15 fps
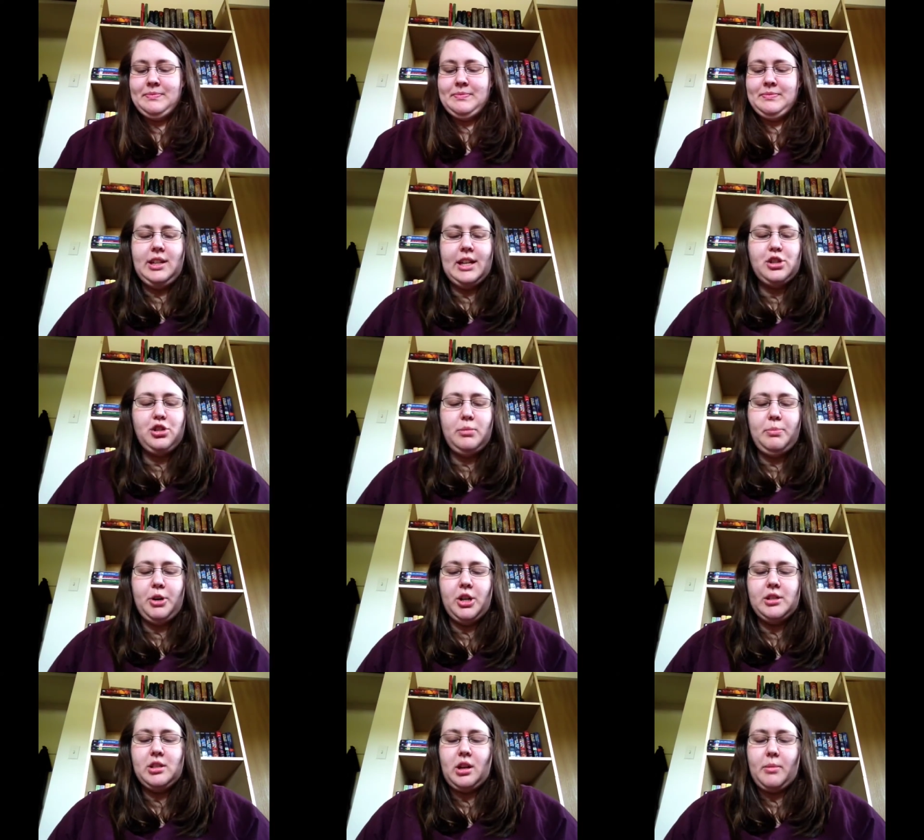Next two
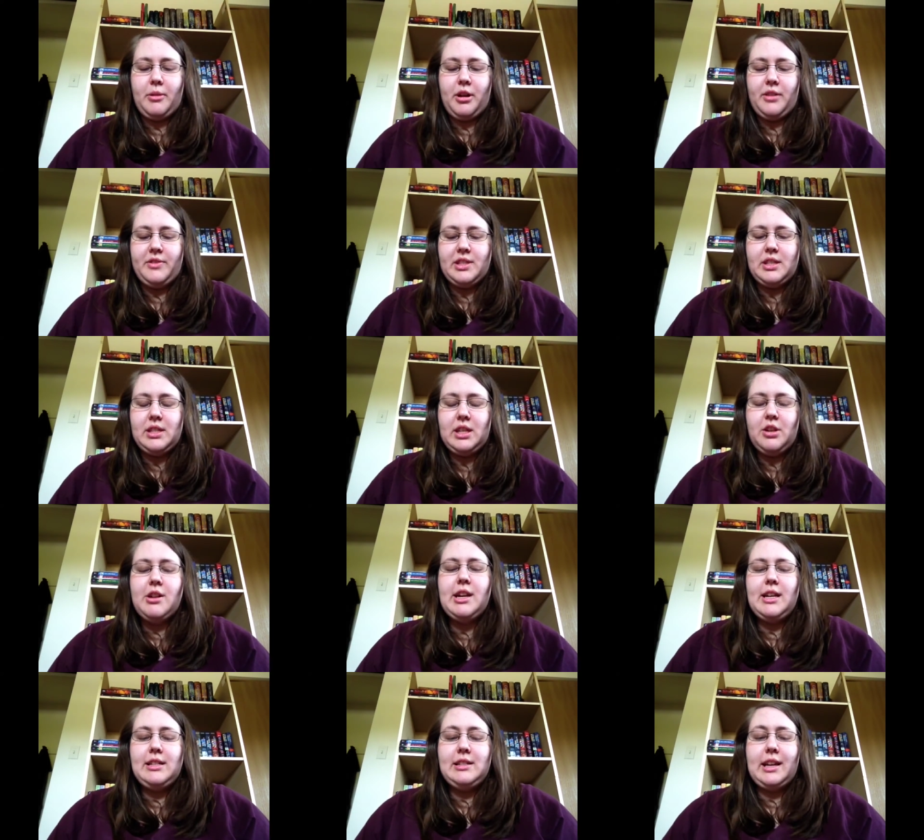books are part of a
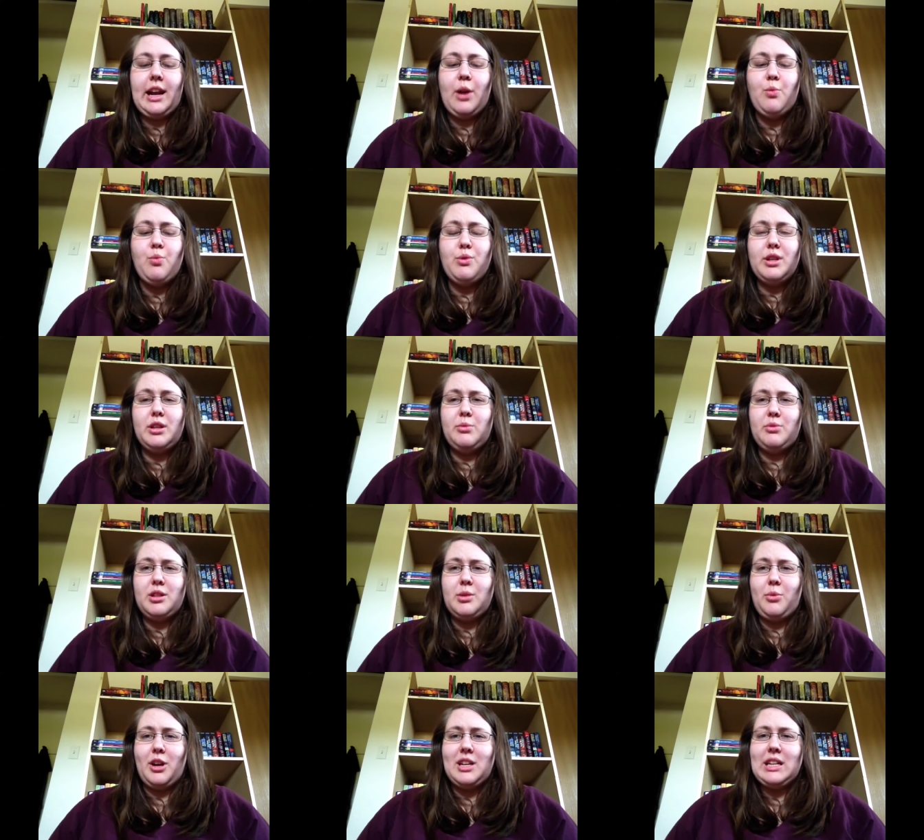series that I really,
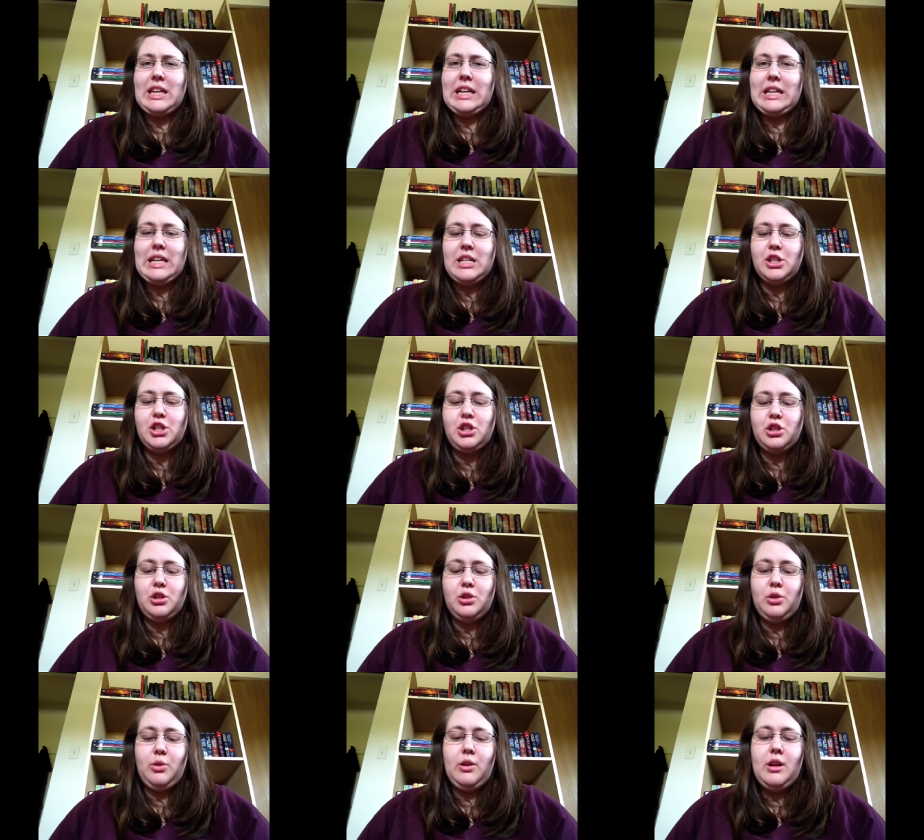really want to get
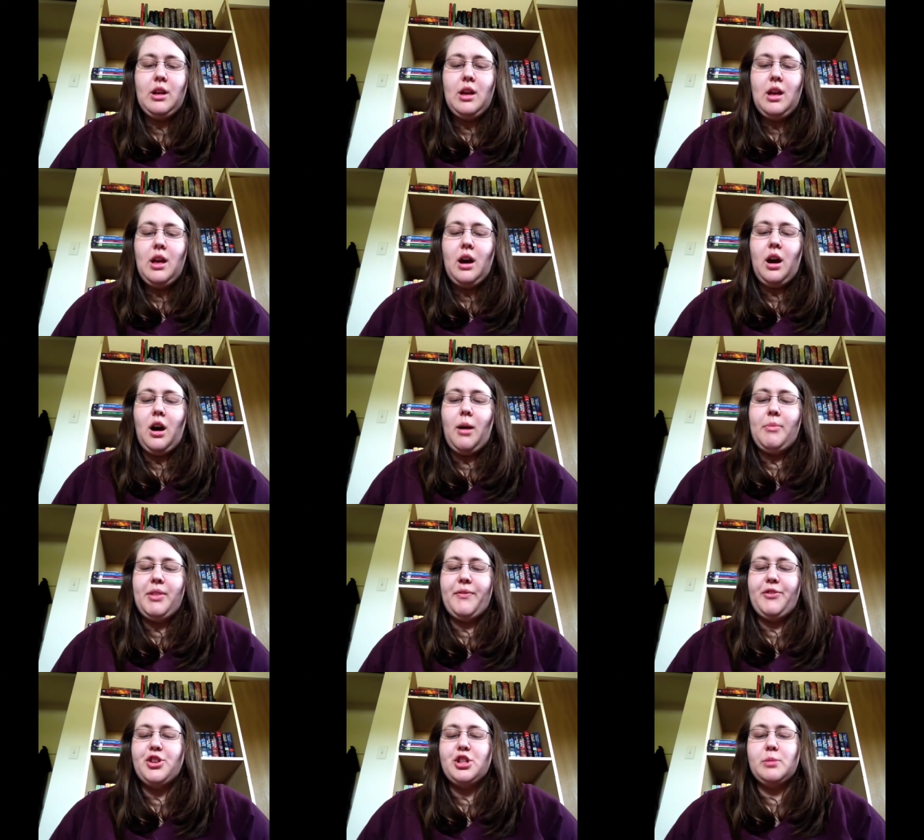into. The
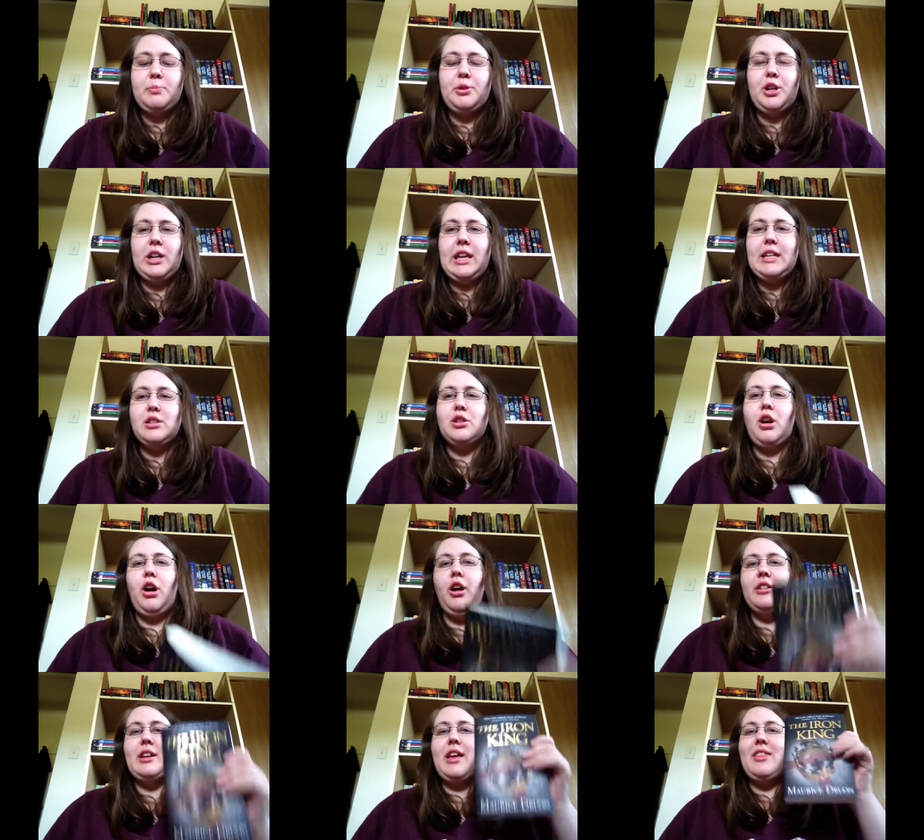first book is
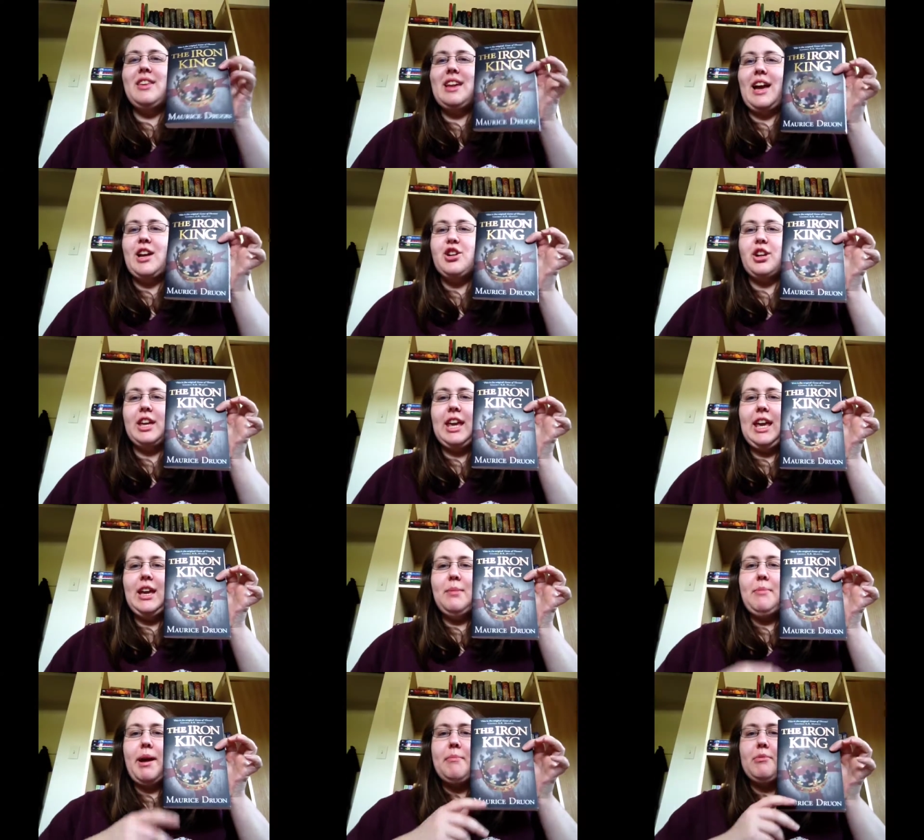called The Iron
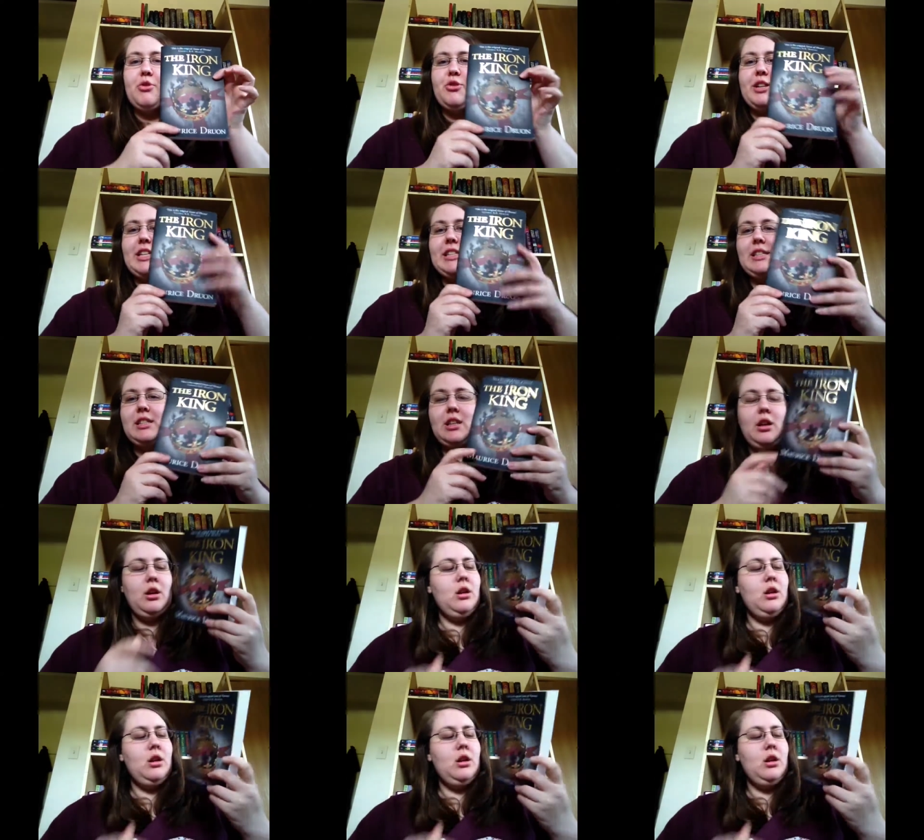King by Maurice